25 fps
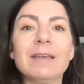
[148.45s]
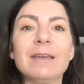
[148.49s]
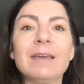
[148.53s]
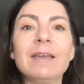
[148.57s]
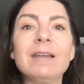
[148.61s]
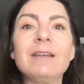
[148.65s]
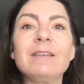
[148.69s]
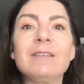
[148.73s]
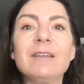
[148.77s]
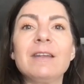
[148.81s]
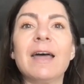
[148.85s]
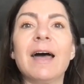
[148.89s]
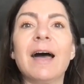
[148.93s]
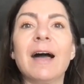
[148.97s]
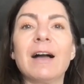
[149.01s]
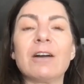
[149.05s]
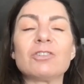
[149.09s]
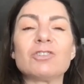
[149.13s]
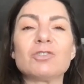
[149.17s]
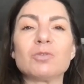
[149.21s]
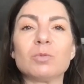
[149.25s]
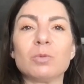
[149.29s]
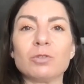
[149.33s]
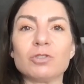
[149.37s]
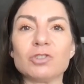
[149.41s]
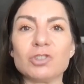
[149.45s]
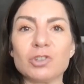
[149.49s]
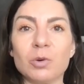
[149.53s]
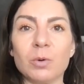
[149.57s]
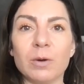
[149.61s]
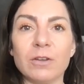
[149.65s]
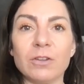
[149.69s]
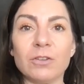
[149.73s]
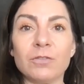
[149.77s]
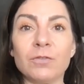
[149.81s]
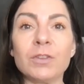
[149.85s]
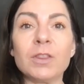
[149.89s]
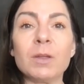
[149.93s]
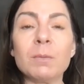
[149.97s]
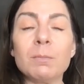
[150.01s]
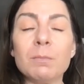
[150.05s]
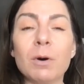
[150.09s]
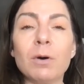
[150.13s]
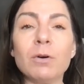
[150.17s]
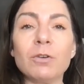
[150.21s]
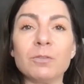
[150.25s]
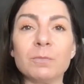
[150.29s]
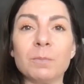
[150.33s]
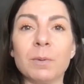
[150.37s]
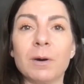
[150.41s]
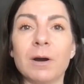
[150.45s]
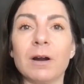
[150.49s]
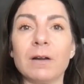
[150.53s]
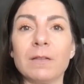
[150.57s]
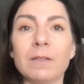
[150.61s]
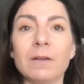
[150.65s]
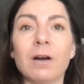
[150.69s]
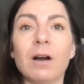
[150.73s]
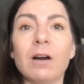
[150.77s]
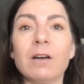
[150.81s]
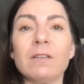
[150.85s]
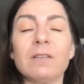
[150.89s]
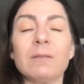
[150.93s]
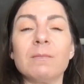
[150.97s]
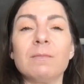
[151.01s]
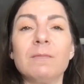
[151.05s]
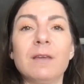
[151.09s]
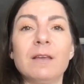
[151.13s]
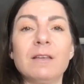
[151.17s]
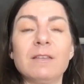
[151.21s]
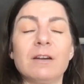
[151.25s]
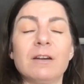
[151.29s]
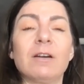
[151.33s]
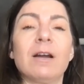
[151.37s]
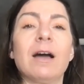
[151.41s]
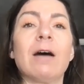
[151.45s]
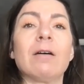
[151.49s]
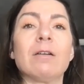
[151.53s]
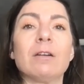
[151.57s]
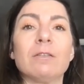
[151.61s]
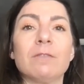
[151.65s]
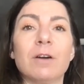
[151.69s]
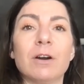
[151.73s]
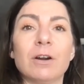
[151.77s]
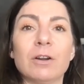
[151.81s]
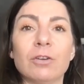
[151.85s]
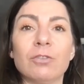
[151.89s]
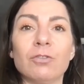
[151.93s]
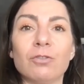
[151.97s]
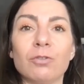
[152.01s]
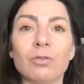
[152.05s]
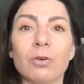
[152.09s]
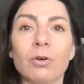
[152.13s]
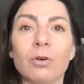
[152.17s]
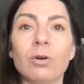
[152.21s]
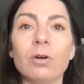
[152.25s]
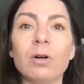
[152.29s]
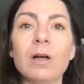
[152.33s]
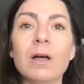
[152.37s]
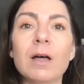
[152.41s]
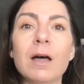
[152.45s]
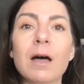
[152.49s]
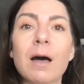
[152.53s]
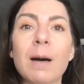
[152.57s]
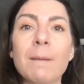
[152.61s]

it is an actual choice for the most part there are some things that are out of our control